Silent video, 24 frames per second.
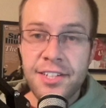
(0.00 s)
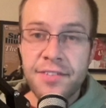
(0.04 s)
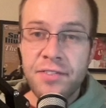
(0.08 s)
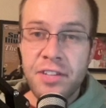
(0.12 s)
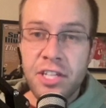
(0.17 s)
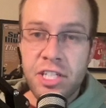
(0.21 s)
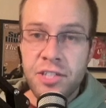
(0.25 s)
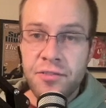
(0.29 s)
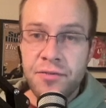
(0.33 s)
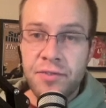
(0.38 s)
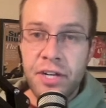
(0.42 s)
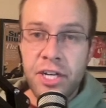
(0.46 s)

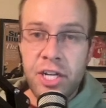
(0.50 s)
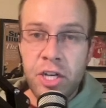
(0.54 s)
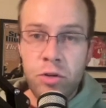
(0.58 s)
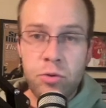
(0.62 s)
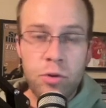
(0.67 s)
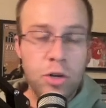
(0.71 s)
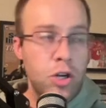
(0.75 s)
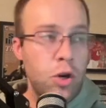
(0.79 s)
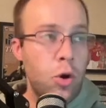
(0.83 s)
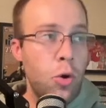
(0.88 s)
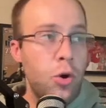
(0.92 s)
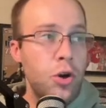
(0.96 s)
this video
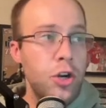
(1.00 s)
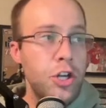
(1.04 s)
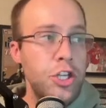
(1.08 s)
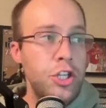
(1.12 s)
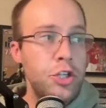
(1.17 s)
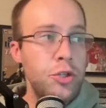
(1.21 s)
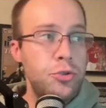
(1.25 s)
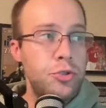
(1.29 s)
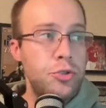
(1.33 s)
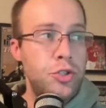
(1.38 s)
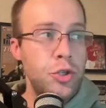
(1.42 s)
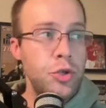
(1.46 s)
recording, you
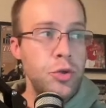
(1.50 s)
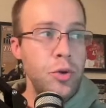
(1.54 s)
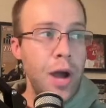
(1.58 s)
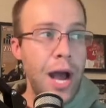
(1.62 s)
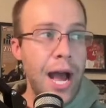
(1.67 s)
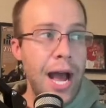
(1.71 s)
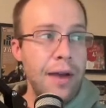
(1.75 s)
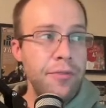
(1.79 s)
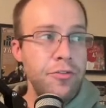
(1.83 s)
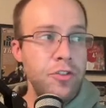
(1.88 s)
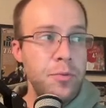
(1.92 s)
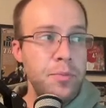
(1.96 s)
do
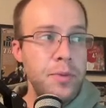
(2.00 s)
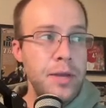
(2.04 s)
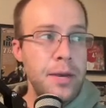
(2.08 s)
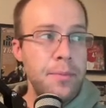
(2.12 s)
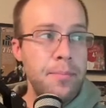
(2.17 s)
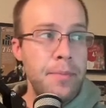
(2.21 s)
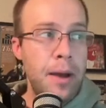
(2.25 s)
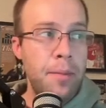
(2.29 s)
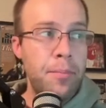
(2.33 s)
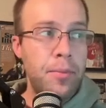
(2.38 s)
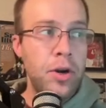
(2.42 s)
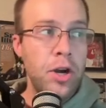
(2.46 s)
have to be a
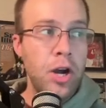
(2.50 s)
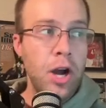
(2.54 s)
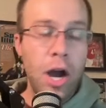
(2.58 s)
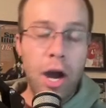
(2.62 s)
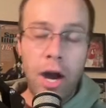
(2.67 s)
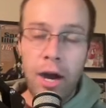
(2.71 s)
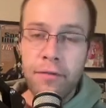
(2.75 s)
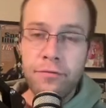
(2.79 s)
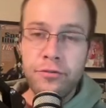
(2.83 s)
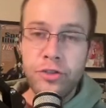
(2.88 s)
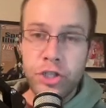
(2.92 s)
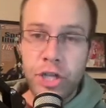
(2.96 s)
member
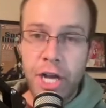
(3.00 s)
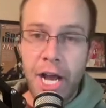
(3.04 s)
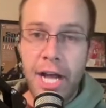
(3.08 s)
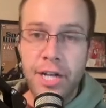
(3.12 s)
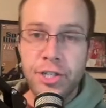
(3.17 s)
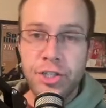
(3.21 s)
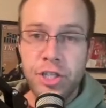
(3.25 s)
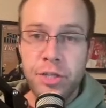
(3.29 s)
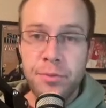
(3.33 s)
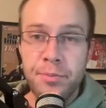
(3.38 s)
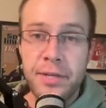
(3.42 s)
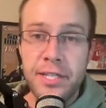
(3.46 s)
of
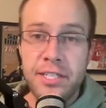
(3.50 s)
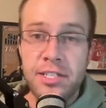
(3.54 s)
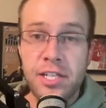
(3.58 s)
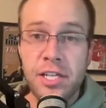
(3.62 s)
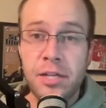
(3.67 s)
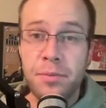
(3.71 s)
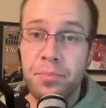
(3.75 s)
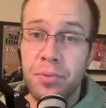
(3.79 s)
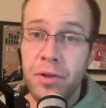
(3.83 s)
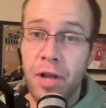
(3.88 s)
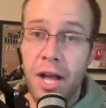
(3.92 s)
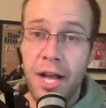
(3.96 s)
ChatGPT
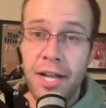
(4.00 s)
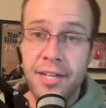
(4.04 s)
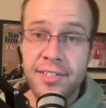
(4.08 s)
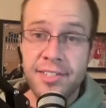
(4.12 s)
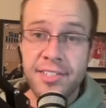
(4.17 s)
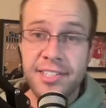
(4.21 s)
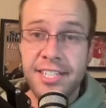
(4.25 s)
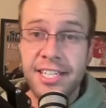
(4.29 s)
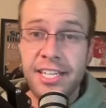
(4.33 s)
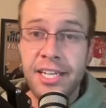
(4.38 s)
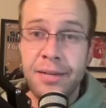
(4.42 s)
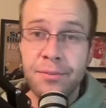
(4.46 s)
Plus,
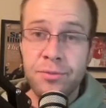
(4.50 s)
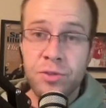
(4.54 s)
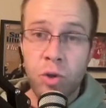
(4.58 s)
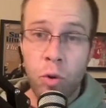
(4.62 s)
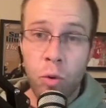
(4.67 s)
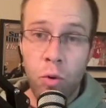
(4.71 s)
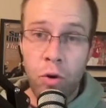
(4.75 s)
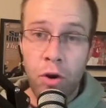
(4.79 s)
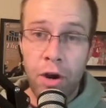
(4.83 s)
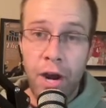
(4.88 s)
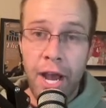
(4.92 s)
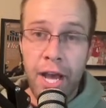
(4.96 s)
Teams,
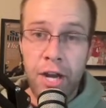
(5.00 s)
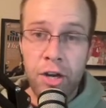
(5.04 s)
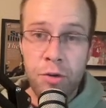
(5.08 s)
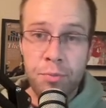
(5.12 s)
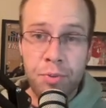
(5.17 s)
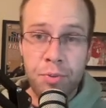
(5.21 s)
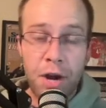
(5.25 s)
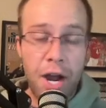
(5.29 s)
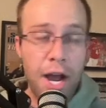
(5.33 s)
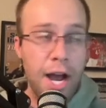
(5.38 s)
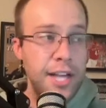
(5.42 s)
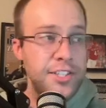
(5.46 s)
or
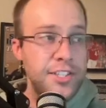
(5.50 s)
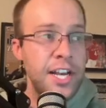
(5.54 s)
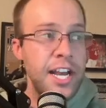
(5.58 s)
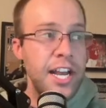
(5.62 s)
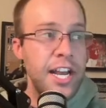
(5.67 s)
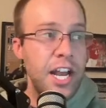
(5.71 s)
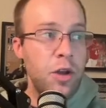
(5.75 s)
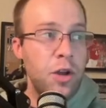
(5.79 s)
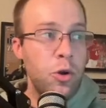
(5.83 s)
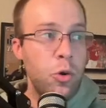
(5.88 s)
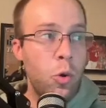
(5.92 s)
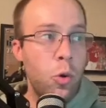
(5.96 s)
Enterprise
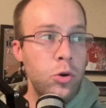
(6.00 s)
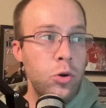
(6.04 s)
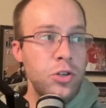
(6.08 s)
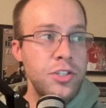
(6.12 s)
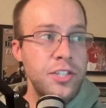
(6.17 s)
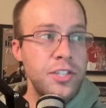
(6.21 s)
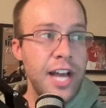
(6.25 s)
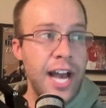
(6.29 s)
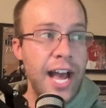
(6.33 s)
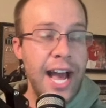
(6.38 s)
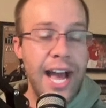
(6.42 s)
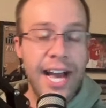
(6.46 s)
in order
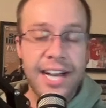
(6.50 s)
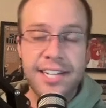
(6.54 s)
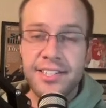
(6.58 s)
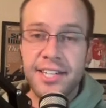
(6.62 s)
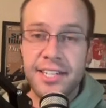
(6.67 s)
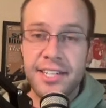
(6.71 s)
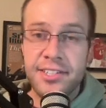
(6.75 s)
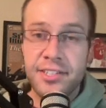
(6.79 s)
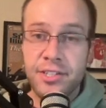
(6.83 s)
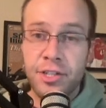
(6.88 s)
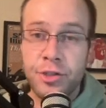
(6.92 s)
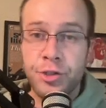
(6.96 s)
to
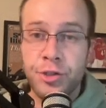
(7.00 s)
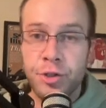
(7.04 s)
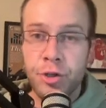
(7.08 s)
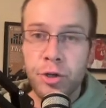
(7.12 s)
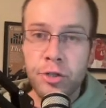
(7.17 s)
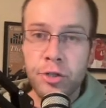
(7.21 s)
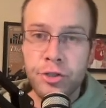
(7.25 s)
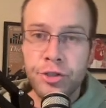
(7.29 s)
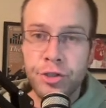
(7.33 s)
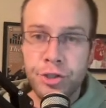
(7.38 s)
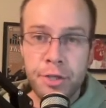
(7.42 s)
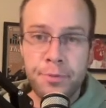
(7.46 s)
access the
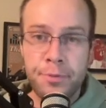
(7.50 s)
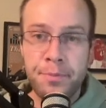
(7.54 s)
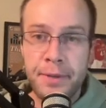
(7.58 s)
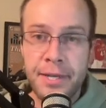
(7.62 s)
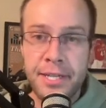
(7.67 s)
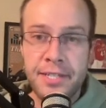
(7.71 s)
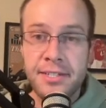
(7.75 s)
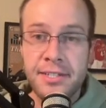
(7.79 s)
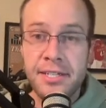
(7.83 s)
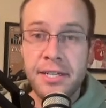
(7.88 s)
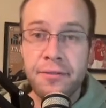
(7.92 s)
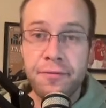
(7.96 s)
Search
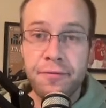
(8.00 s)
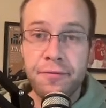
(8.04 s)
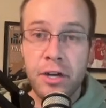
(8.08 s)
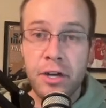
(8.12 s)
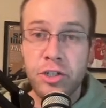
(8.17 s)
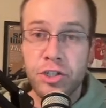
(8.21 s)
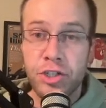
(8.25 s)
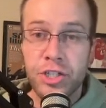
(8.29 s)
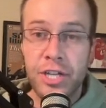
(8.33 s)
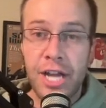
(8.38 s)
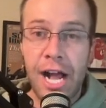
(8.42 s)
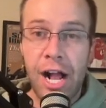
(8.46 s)
GPT
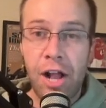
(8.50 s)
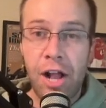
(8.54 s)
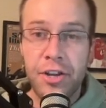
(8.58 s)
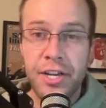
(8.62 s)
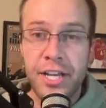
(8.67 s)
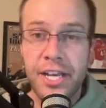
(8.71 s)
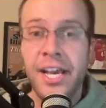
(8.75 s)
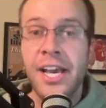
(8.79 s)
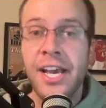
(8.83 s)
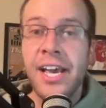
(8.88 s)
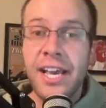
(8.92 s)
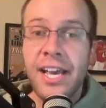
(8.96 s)

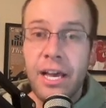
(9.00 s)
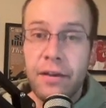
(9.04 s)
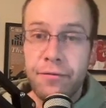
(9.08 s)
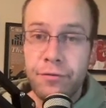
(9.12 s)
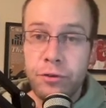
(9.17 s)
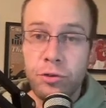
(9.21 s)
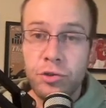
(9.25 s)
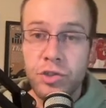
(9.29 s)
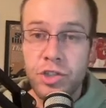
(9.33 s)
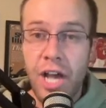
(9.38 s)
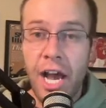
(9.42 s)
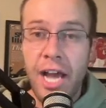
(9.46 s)
functionality. If you
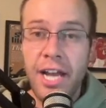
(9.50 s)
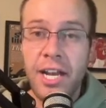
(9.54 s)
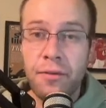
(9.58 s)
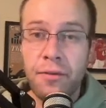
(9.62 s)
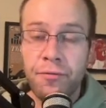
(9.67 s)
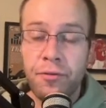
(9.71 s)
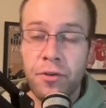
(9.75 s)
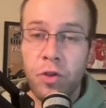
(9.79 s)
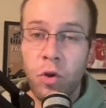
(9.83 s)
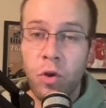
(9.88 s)
signed up for the